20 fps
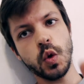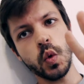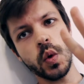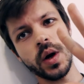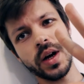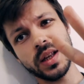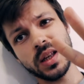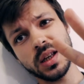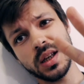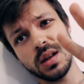
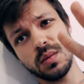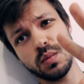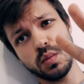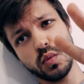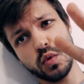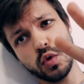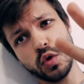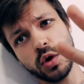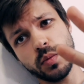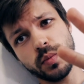
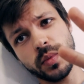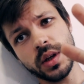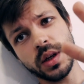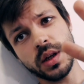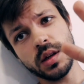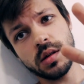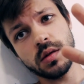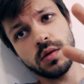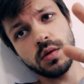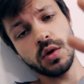20 more
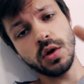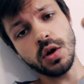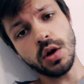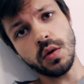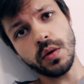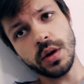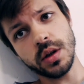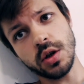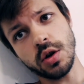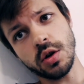minutes to
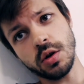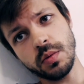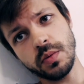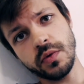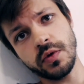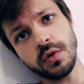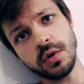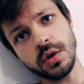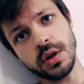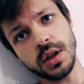go and
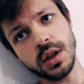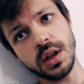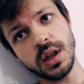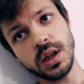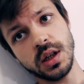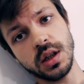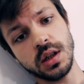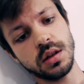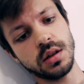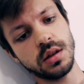hopefully
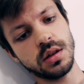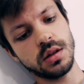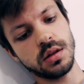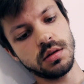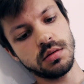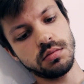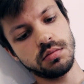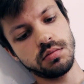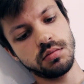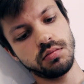
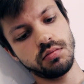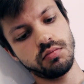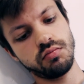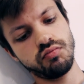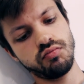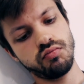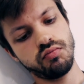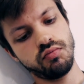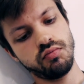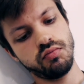in
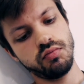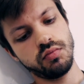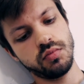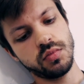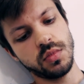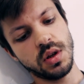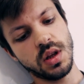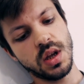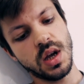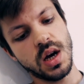
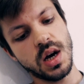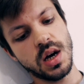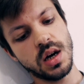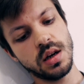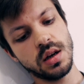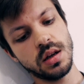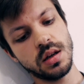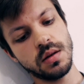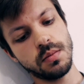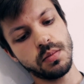
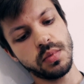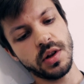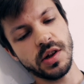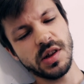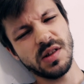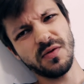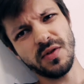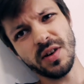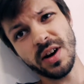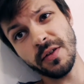9
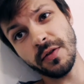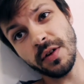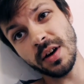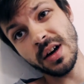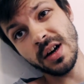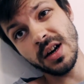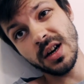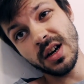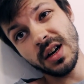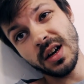plus 5
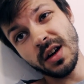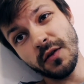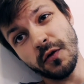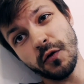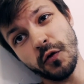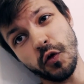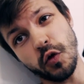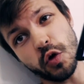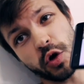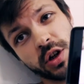
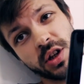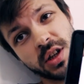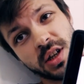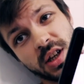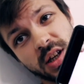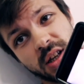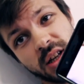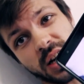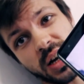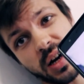
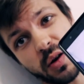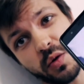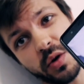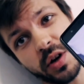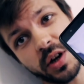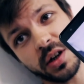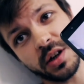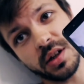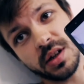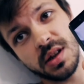14
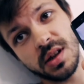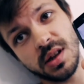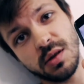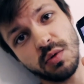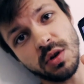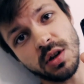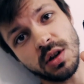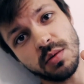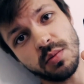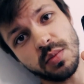hours
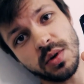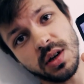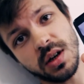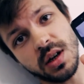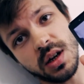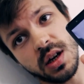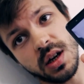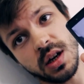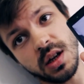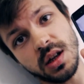we'll be
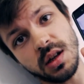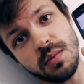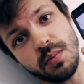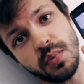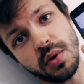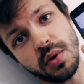in